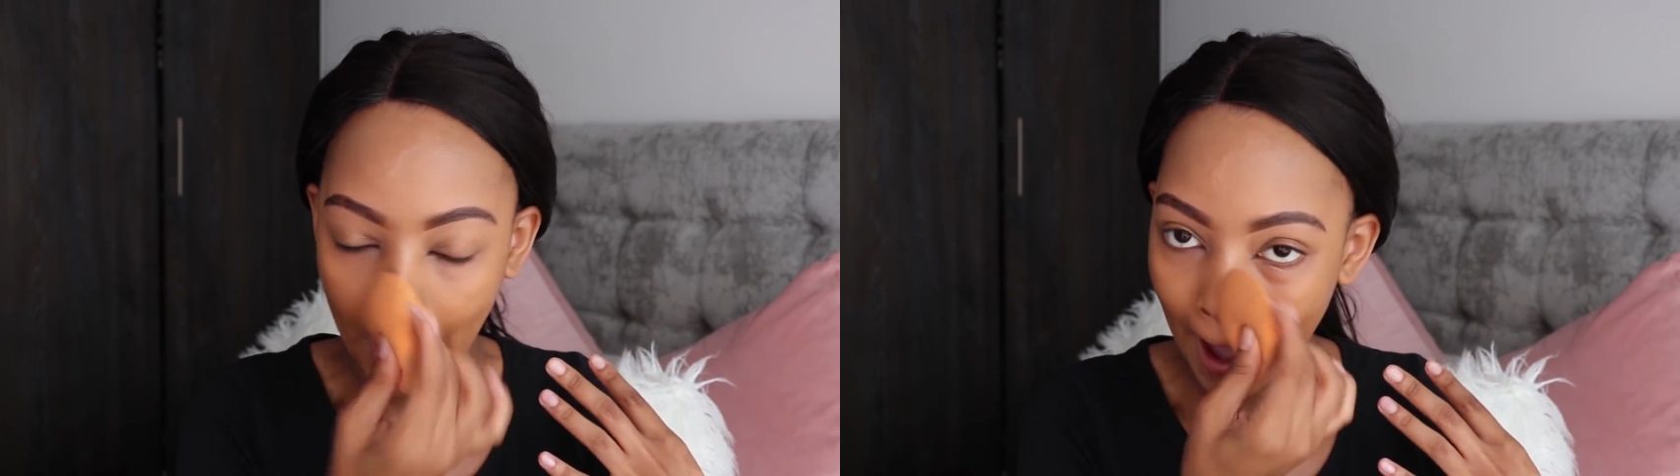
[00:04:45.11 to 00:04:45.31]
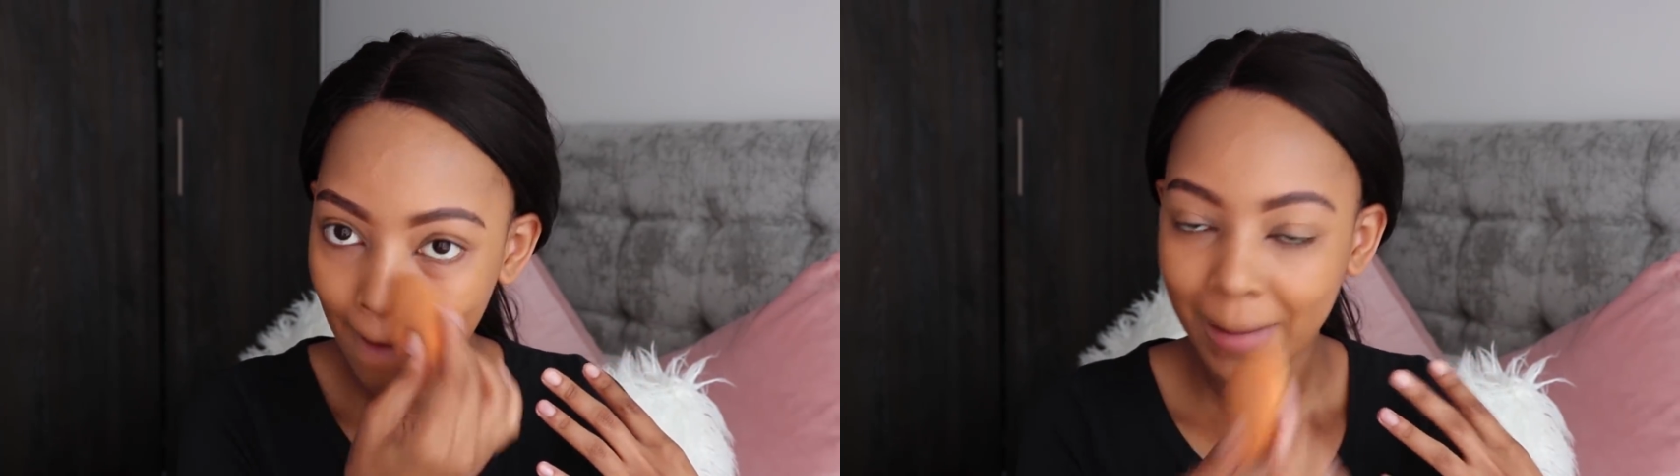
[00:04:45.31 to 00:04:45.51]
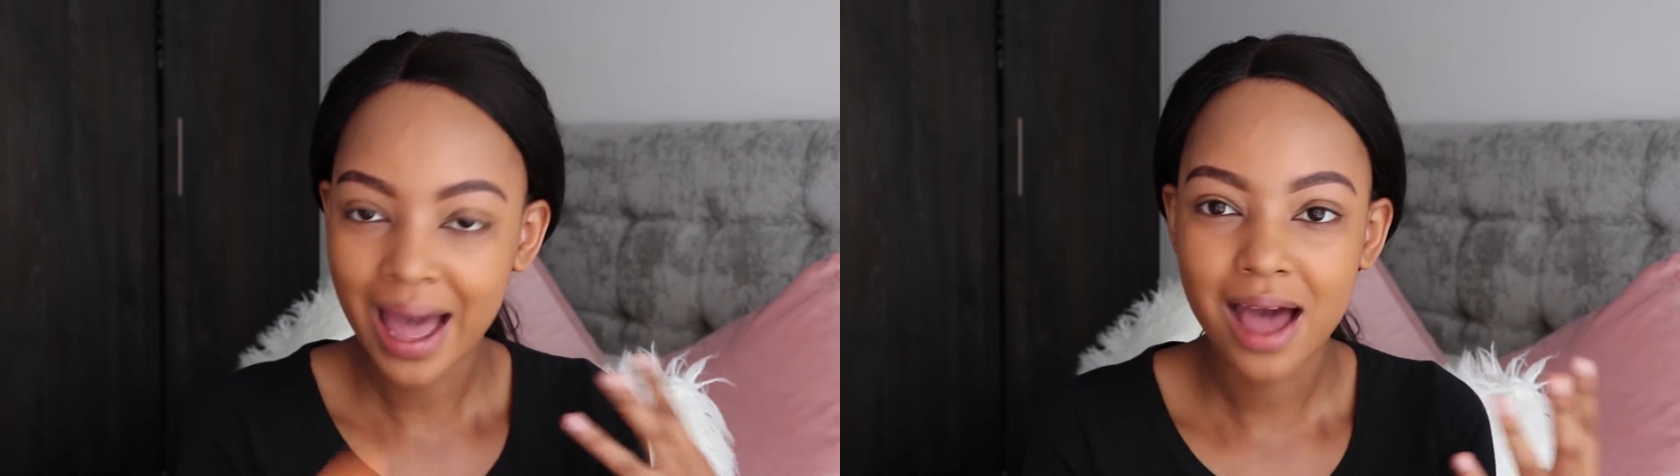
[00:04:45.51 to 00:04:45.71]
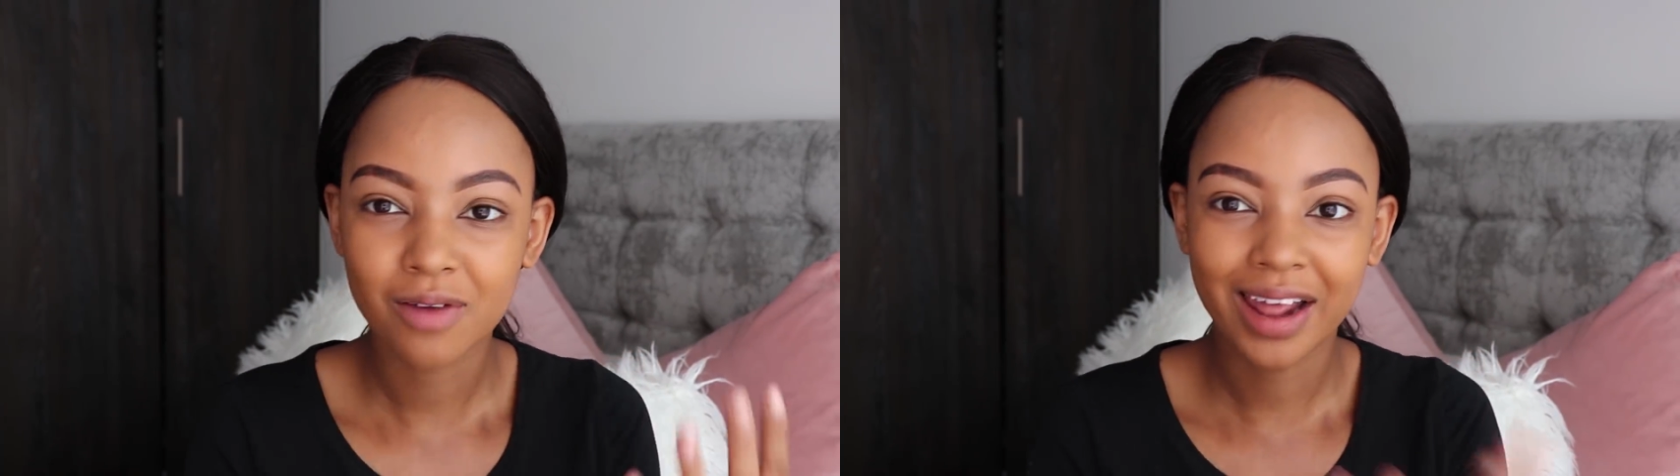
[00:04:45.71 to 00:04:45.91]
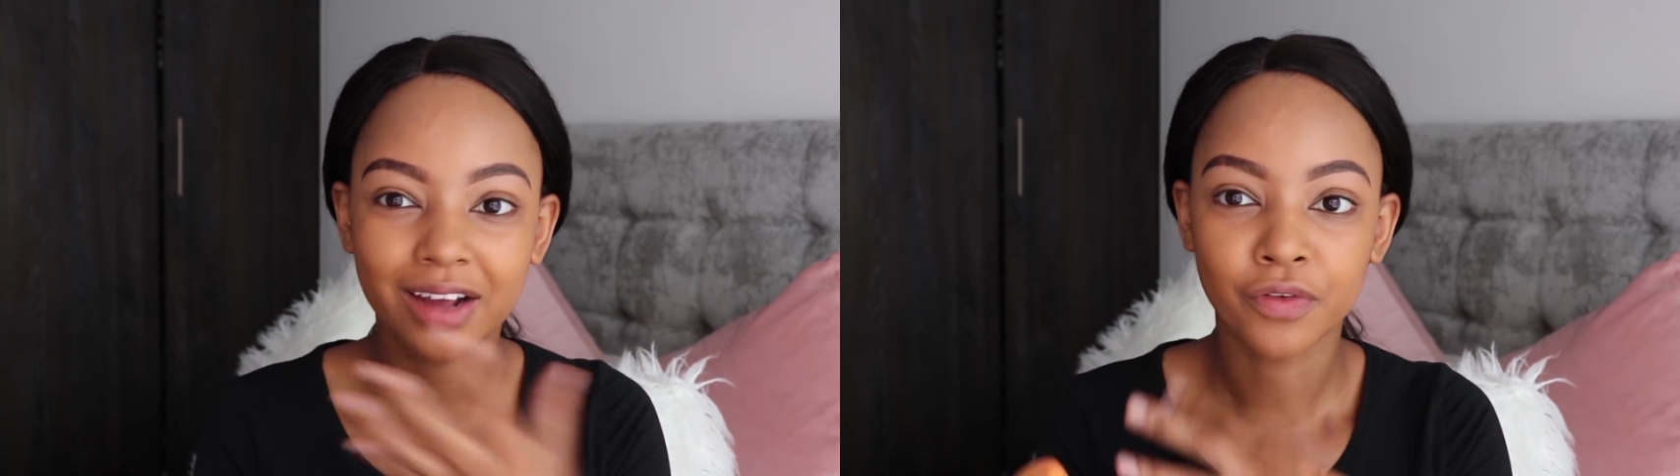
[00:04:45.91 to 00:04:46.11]
I
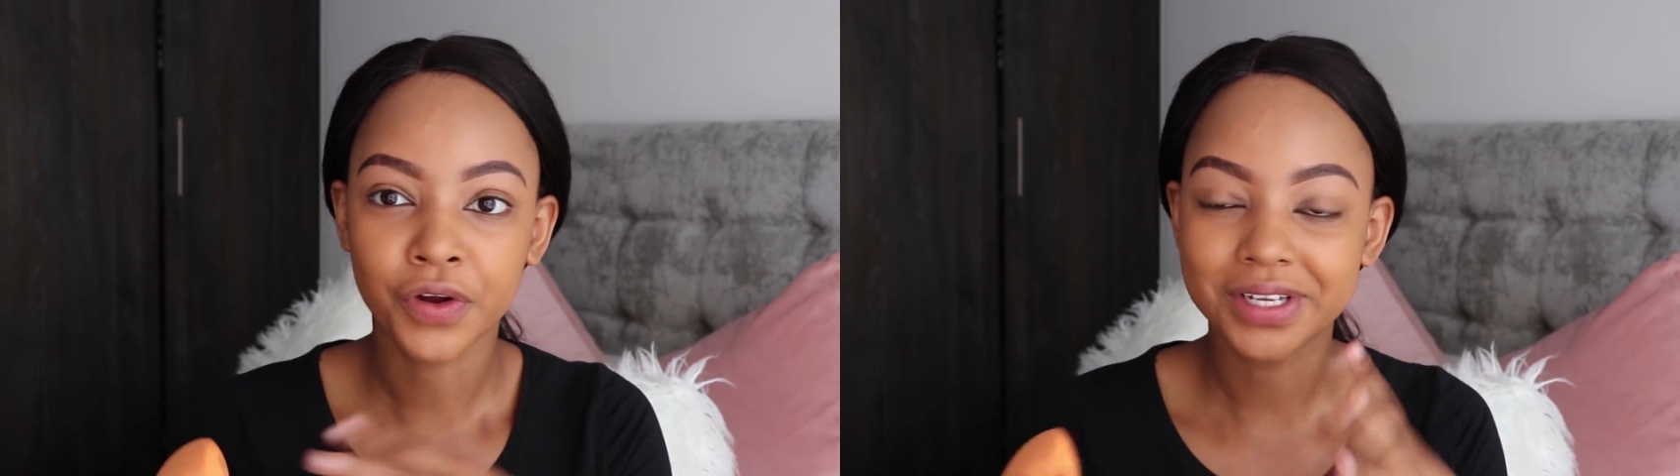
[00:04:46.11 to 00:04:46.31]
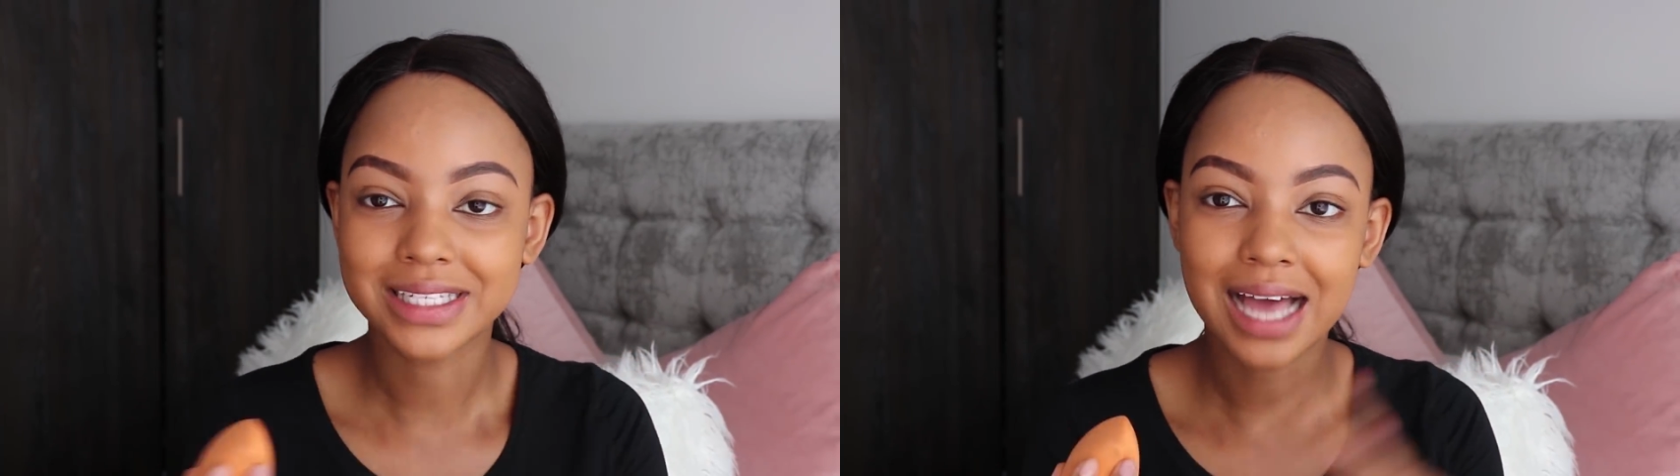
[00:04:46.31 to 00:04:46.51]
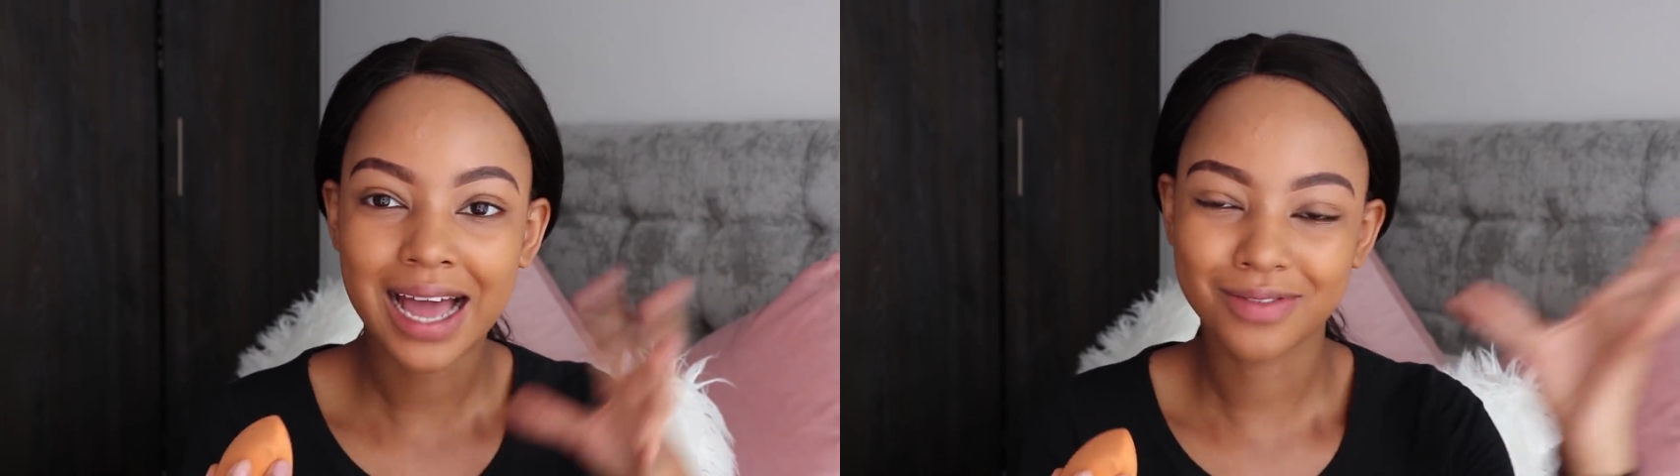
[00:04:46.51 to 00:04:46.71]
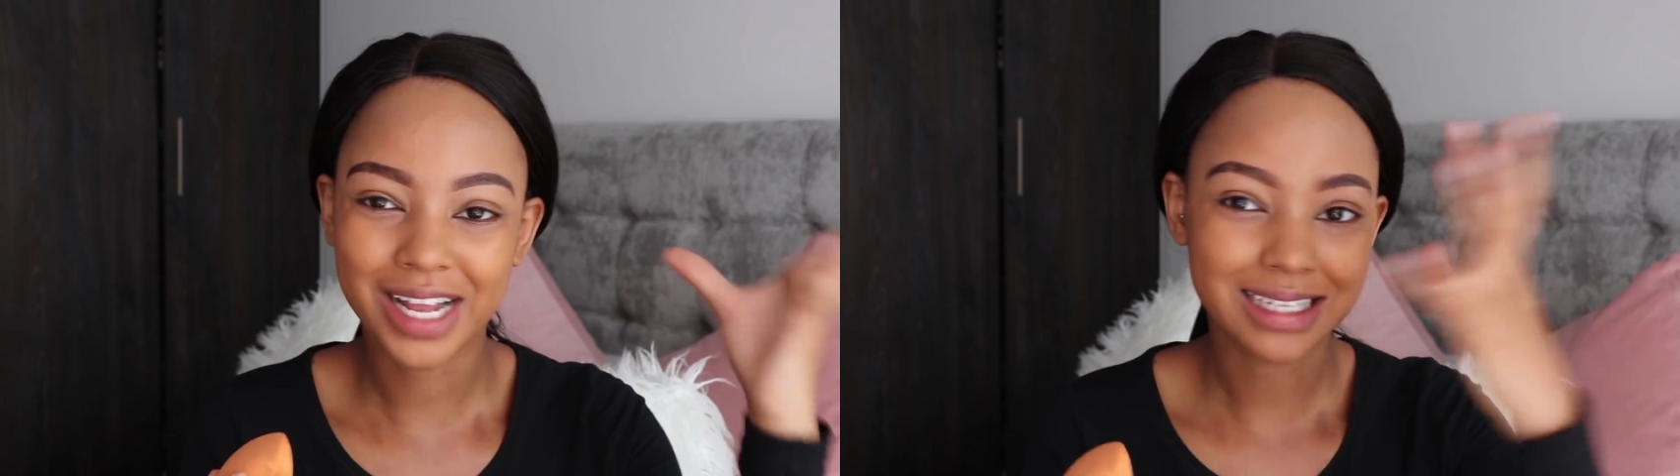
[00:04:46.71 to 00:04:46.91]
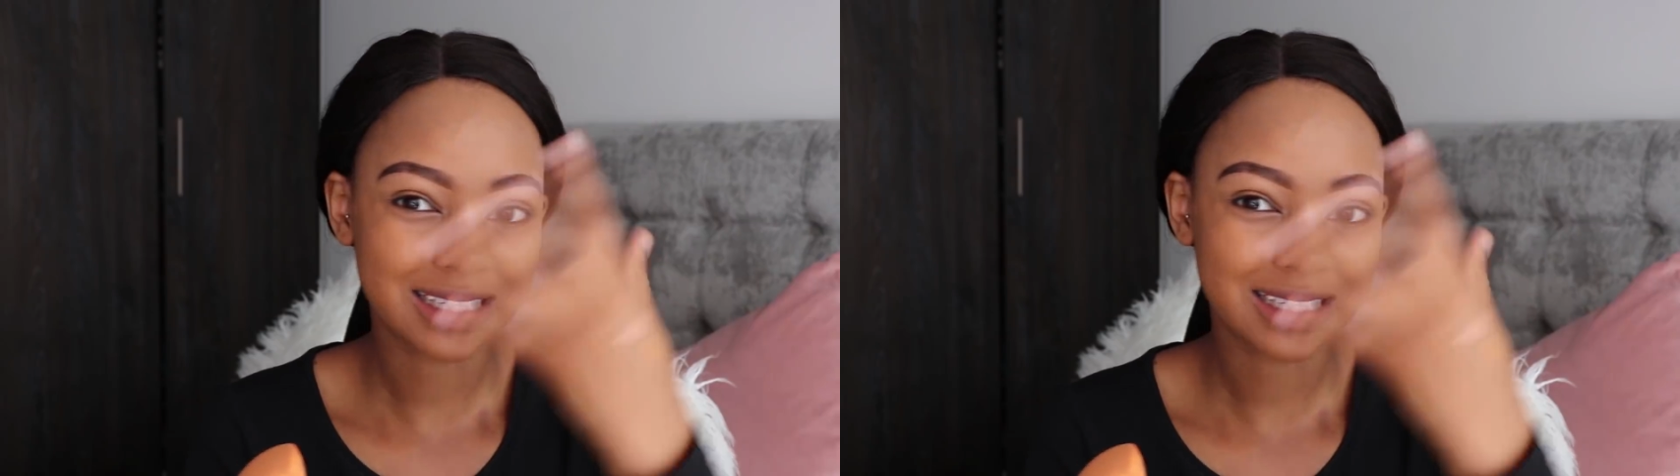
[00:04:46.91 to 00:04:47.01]
have like